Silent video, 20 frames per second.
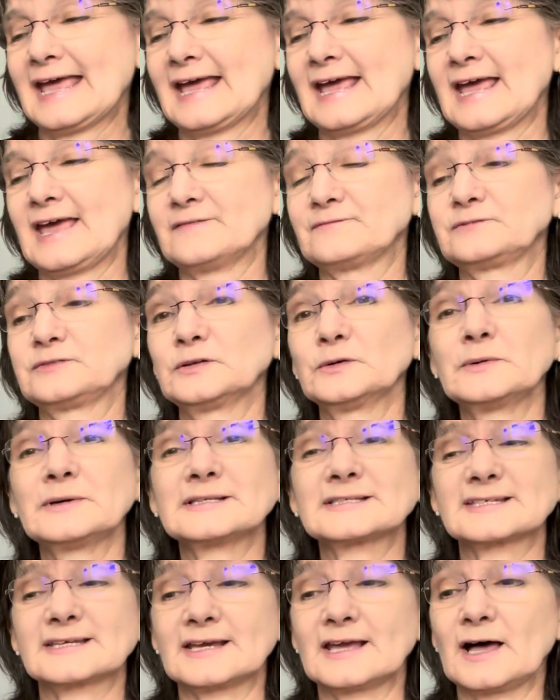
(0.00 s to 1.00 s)
And
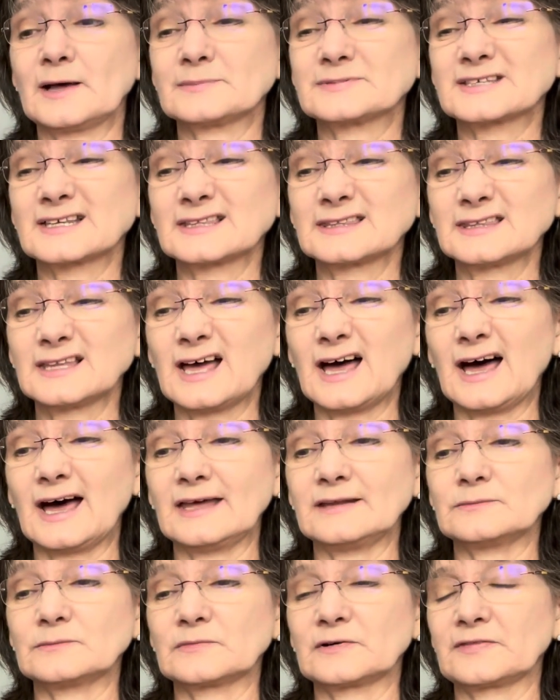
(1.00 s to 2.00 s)
fluency helps a
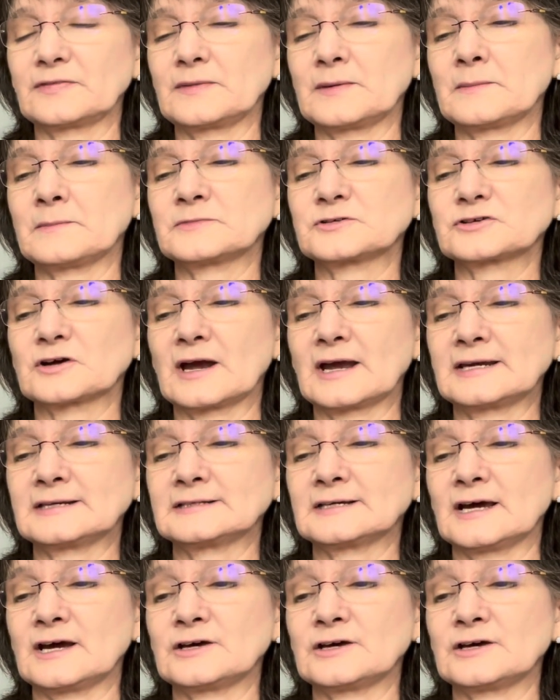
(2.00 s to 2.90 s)
lot with them trying to